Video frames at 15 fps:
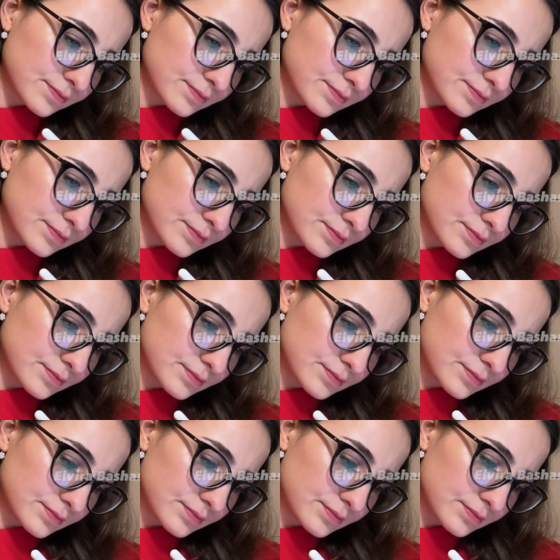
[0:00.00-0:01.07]

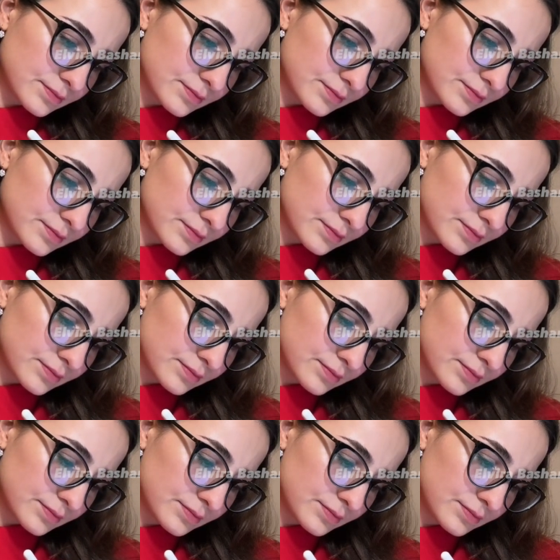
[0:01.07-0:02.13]

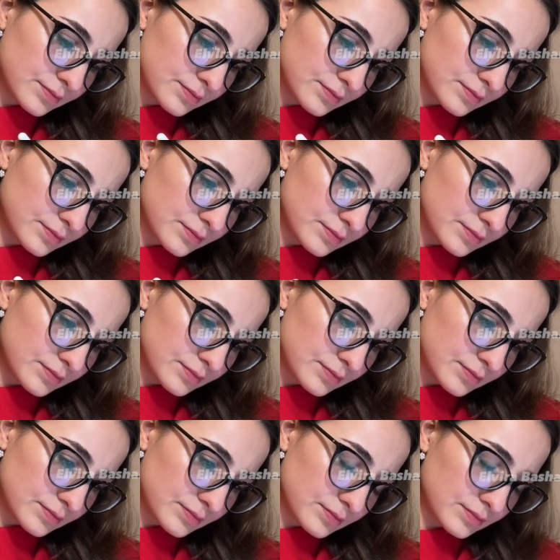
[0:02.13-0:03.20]

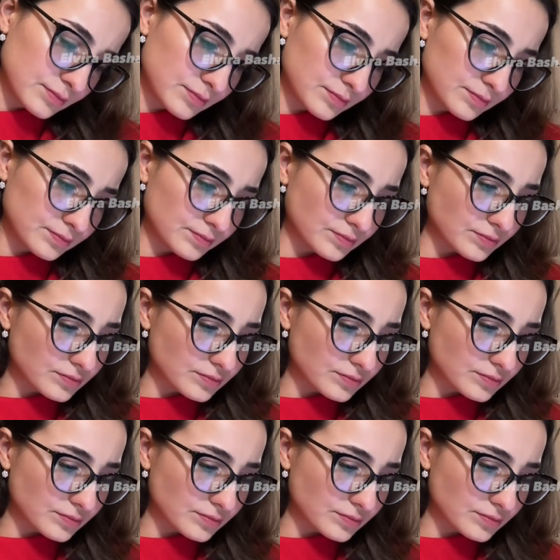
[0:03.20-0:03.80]
[no speech]